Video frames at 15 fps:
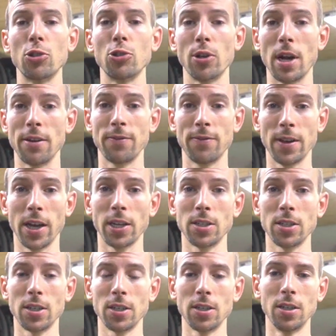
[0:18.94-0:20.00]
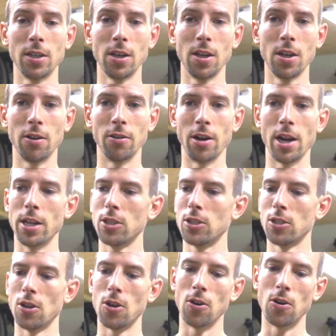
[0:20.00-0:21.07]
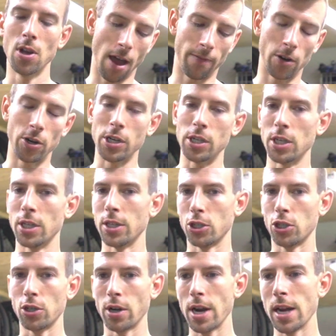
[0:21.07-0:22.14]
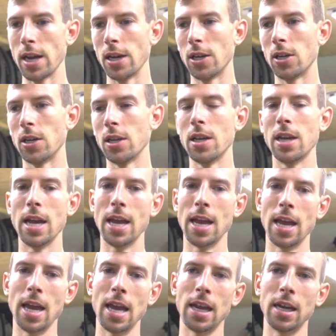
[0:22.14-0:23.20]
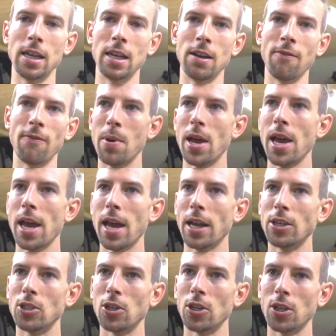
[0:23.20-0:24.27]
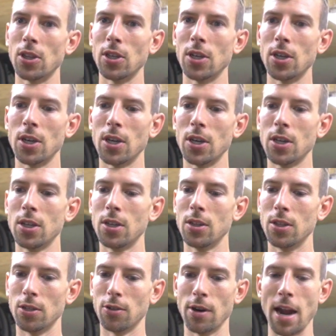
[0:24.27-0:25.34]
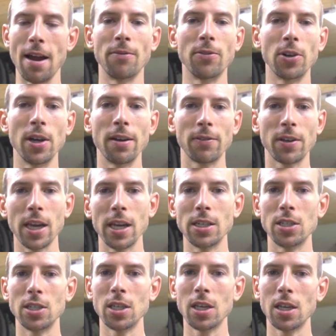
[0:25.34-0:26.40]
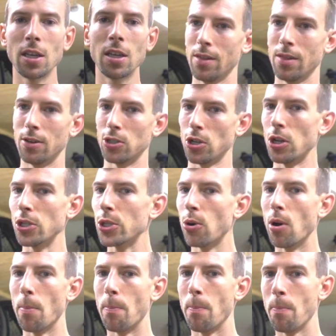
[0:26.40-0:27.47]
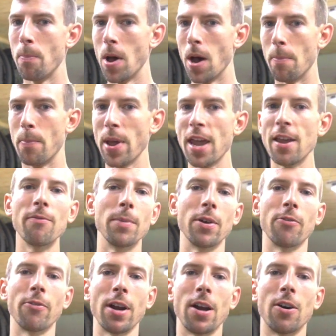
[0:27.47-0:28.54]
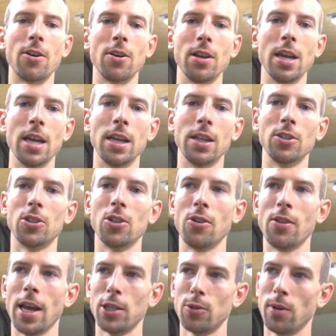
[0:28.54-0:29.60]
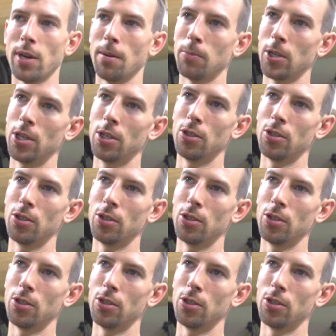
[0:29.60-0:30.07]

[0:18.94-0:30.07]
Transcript: trifecta, right? So I've already done the trail, and in May I took the gravel FKT. There's also a pavement route, and so that's what I'm gonna